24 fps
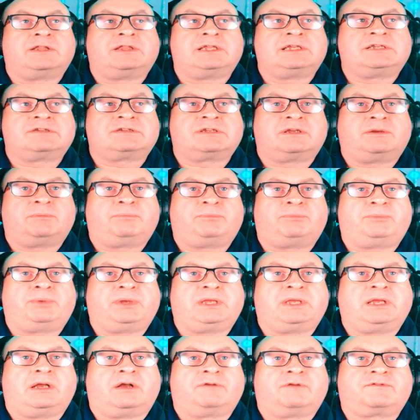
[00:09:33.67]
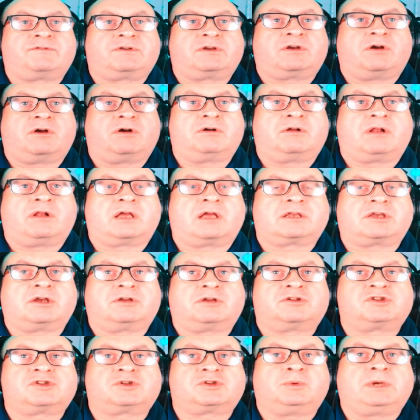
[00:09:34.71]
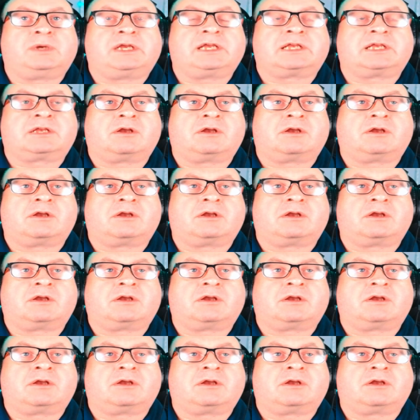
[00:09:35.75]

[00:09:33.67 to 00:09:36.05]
There's a bit of like a square